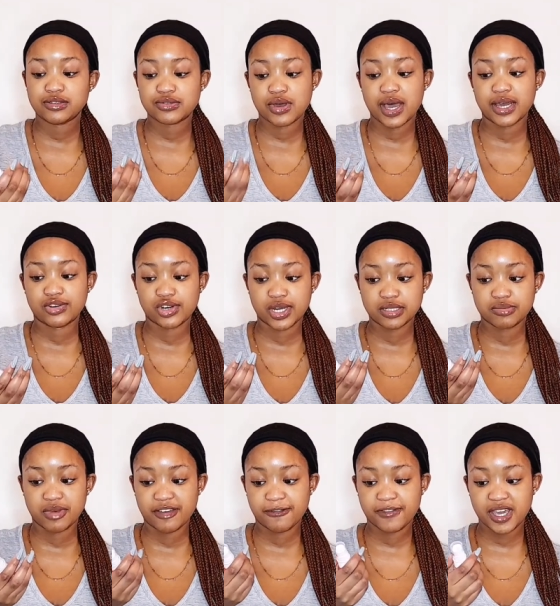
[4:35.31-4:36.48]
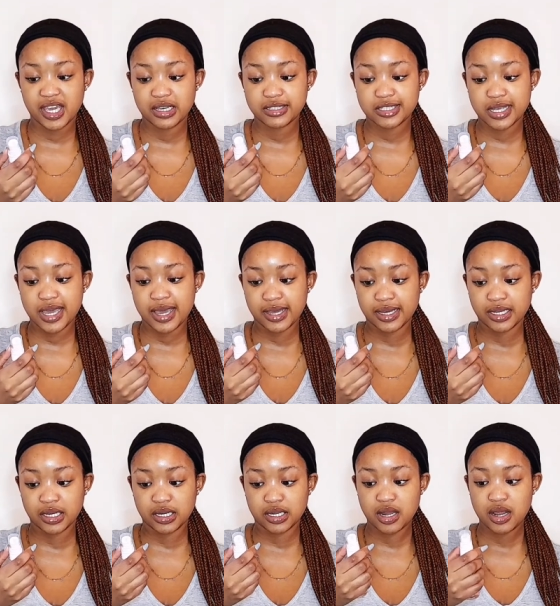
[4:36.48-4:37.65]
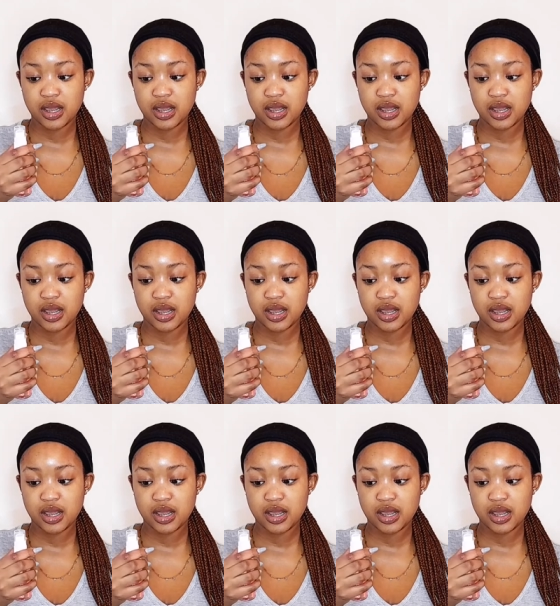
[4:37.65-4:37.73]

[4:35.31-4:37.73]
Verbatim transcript: to hydrate my face and